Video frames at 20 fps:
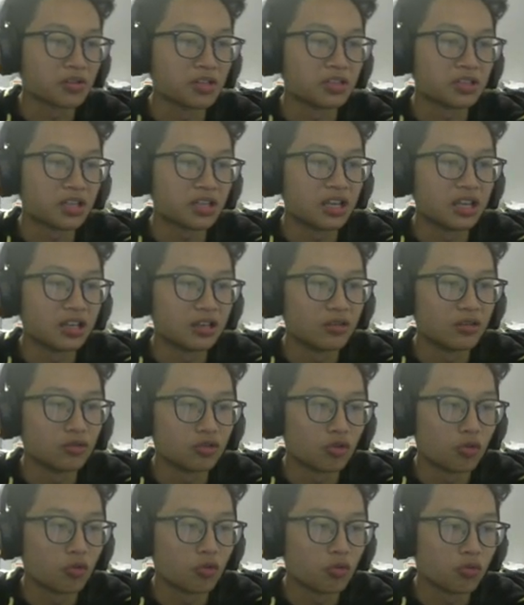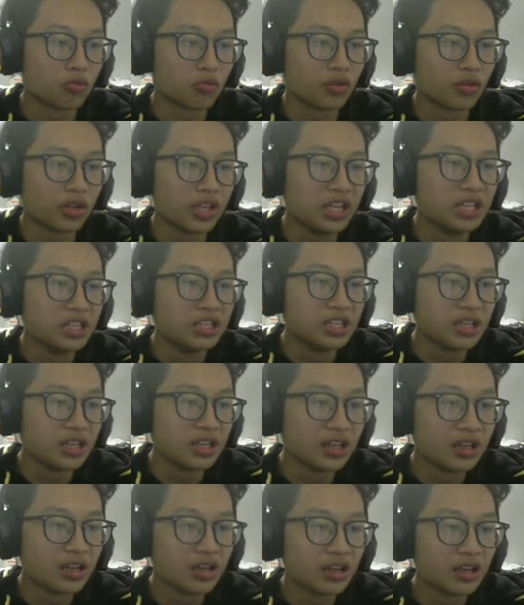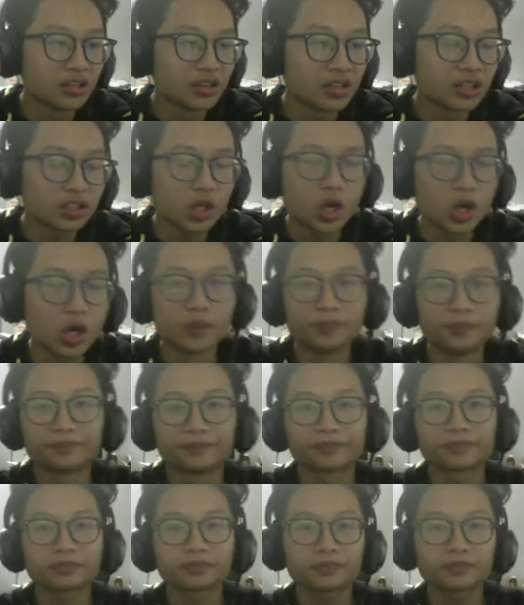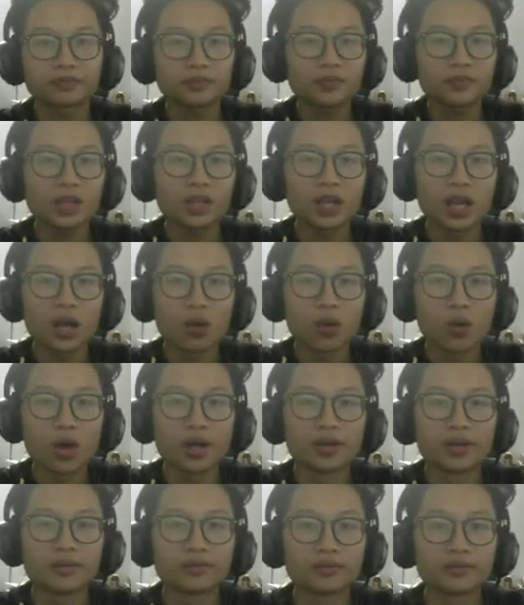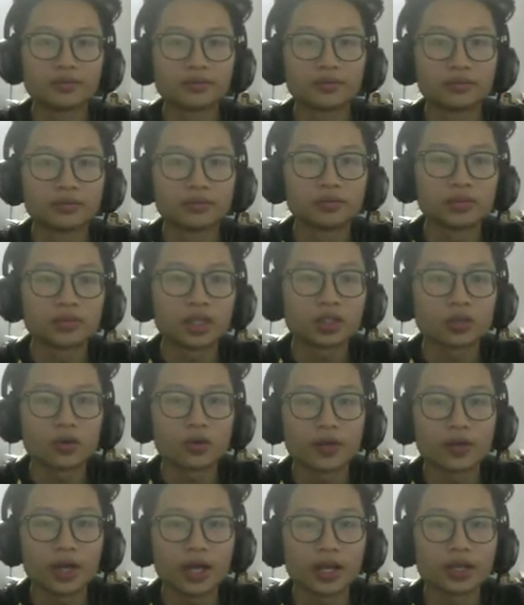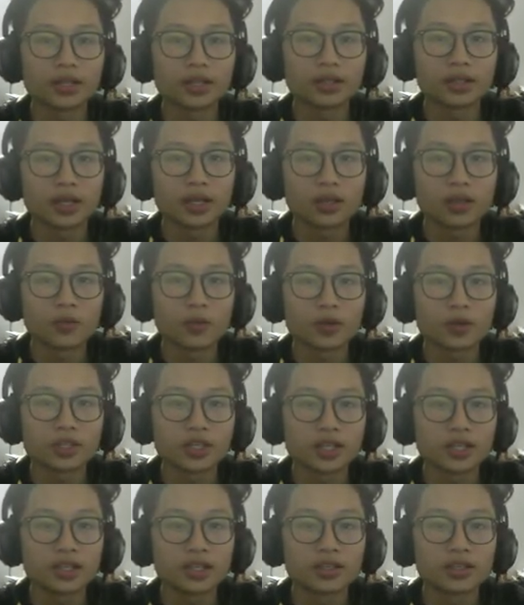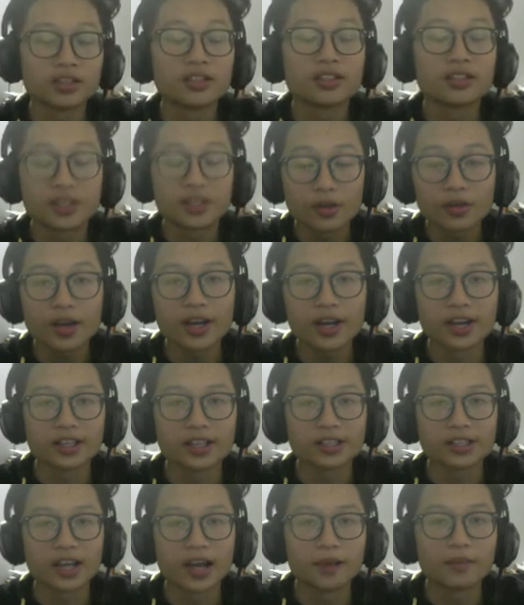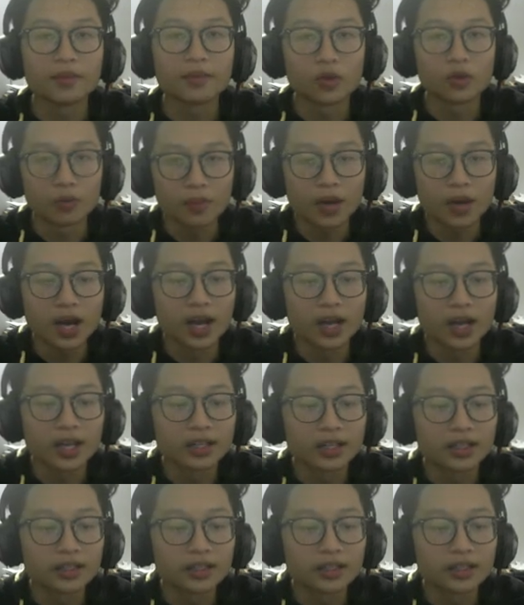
This kid is so easy. That's all. I won. That's all today. Thank you for watching. See you guys next time. Goodbye.